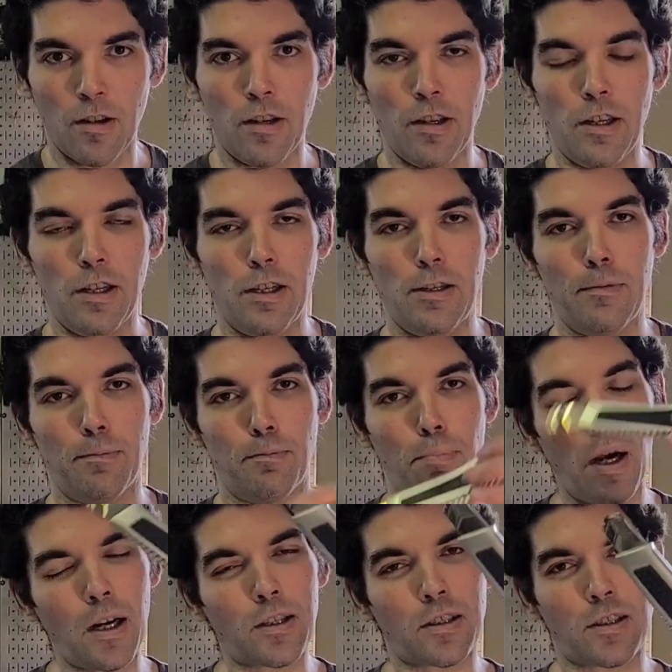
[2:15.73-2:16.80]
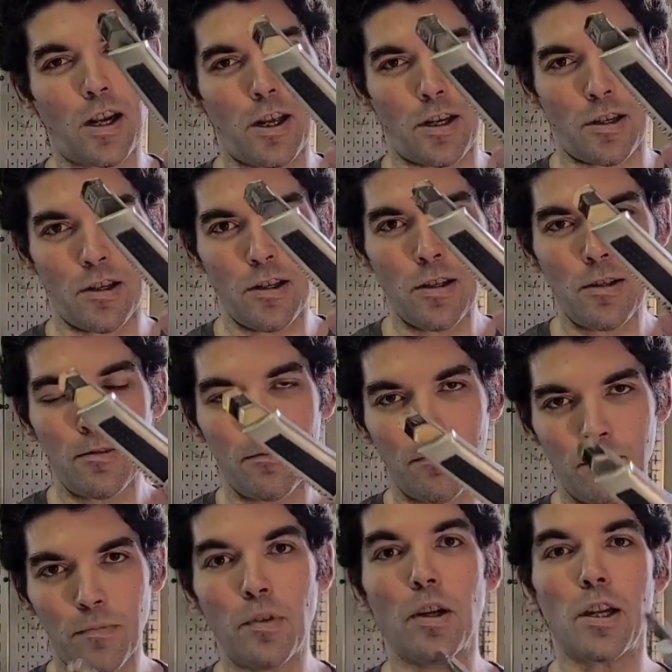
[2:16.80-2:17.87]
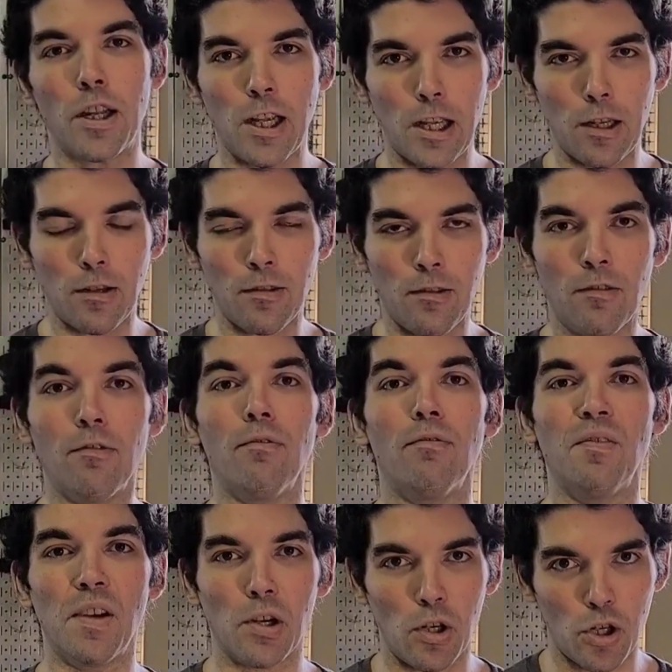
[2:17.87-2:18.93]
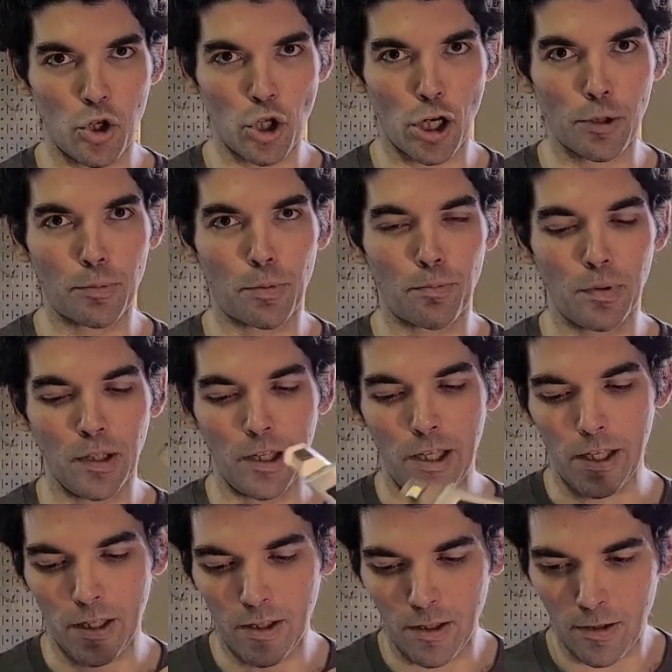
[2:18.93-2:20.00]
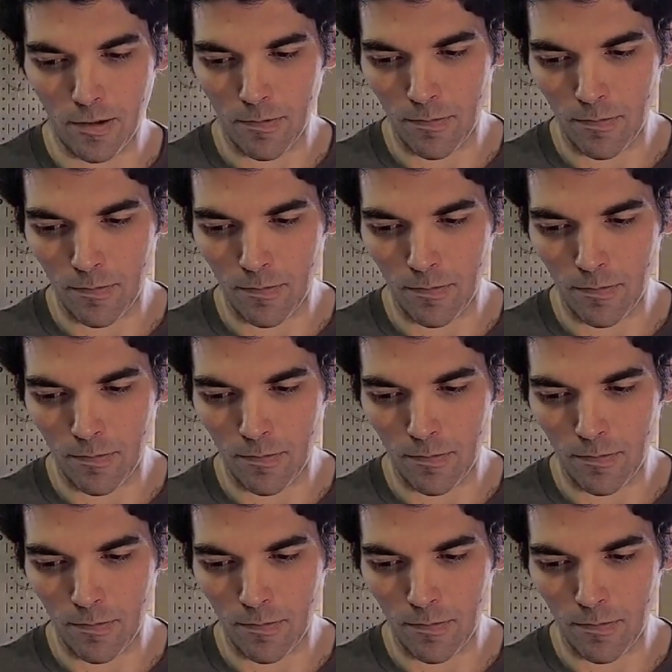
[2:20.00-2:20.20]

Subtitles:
a box cutter, again, very sharp blade.